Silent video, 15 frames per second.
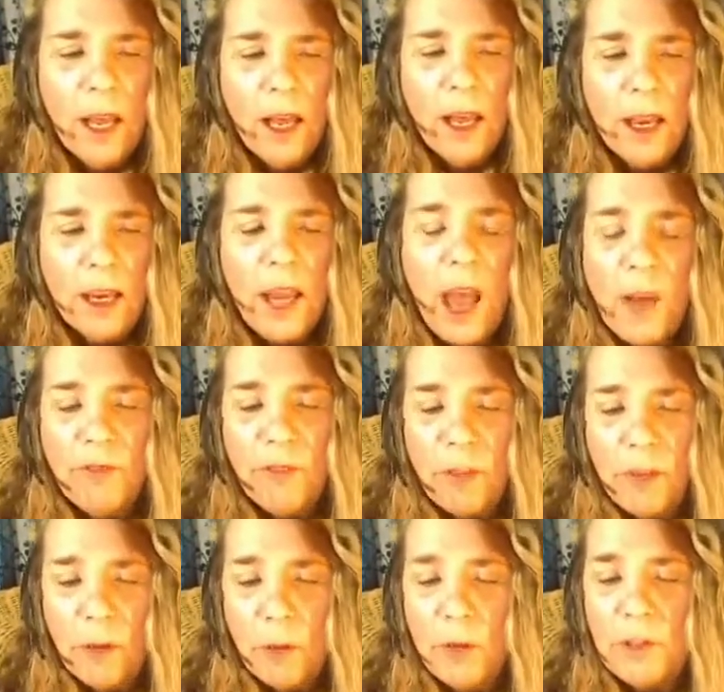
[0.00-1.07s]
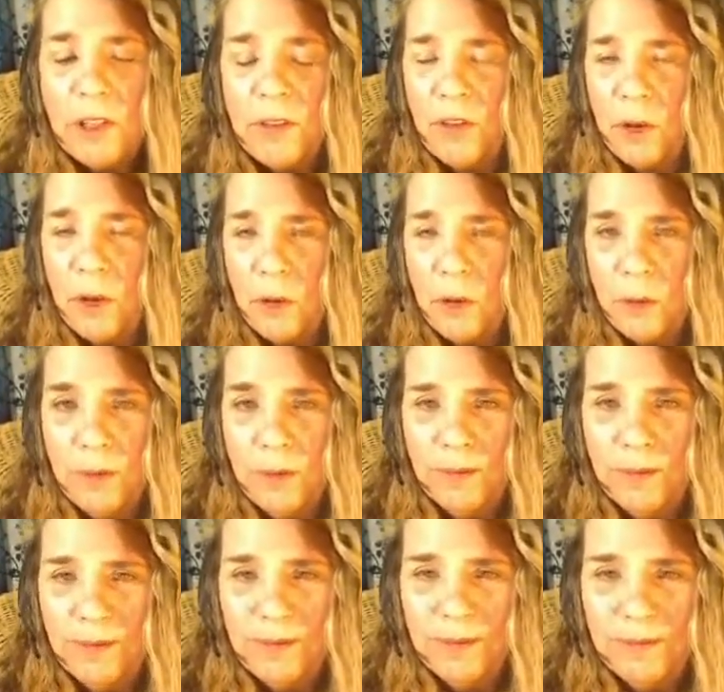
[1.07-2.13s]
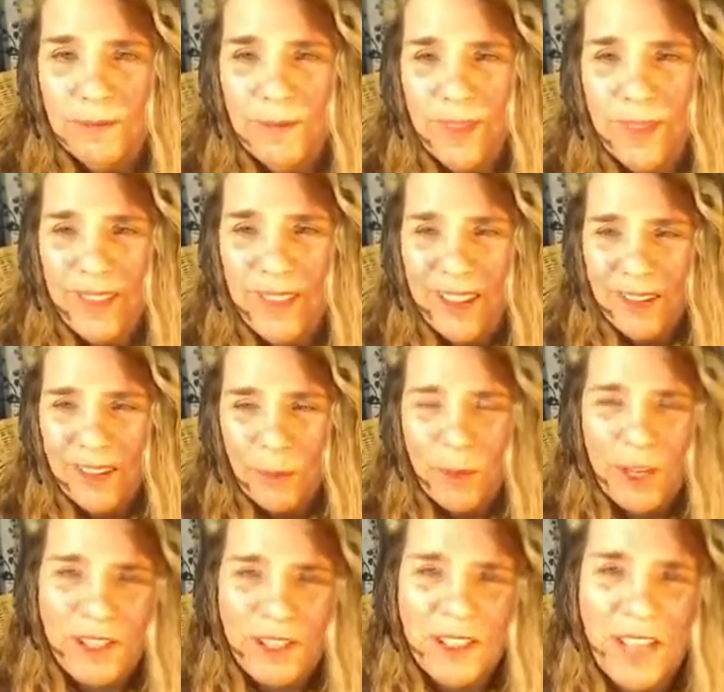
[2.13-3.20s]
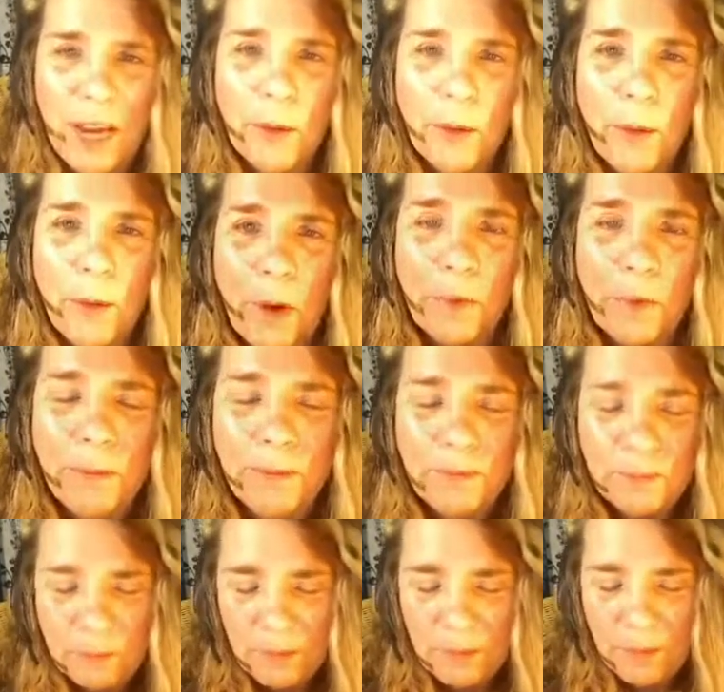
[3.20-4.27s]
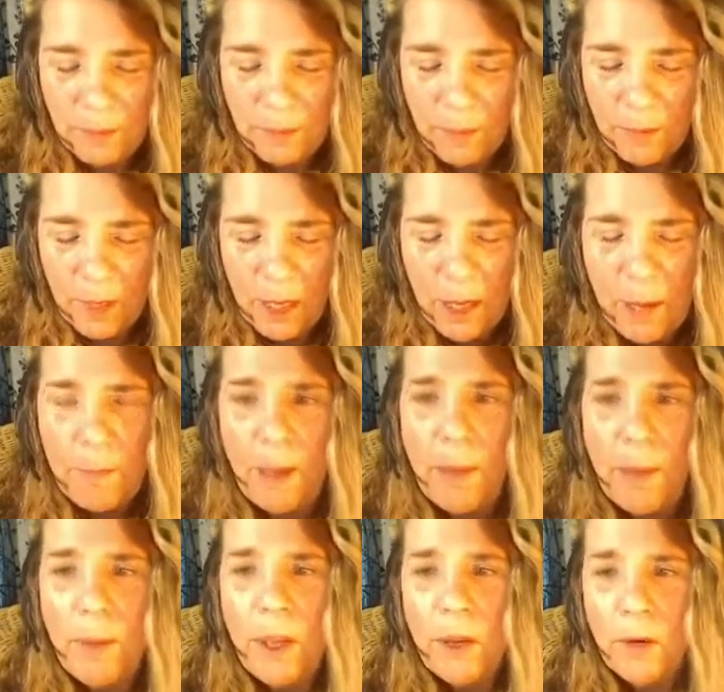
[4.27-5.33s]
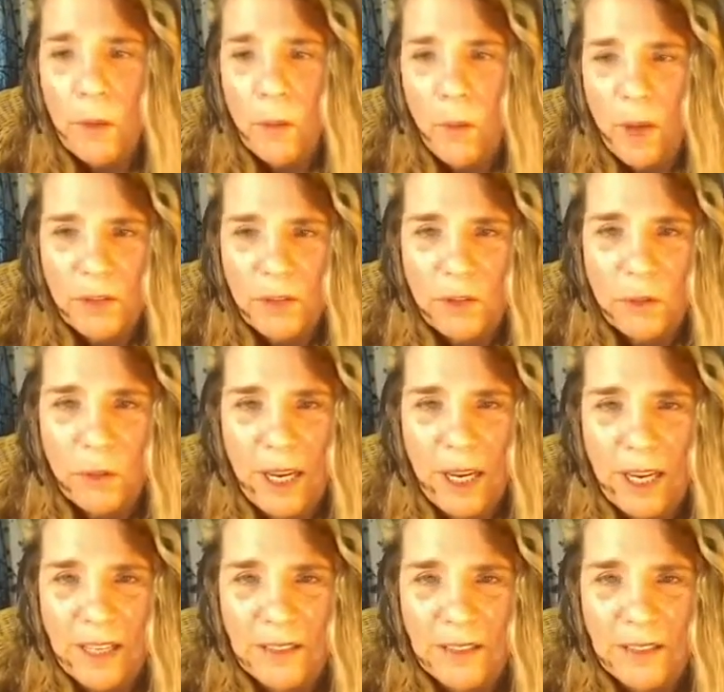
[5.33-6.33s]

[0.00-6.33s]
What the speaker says: Now, for those of you that read tarot, maybe you're wondering,